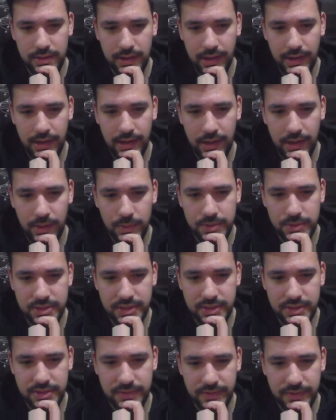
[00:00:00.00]
Like I always
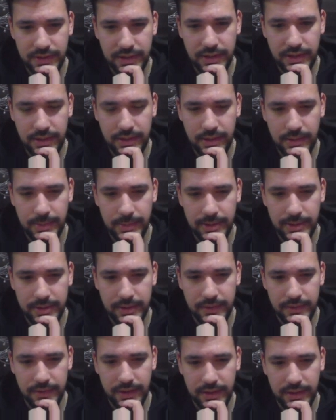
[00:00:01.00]
tend to forget about the
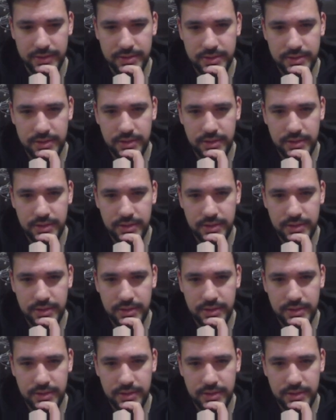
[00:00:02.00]
effect.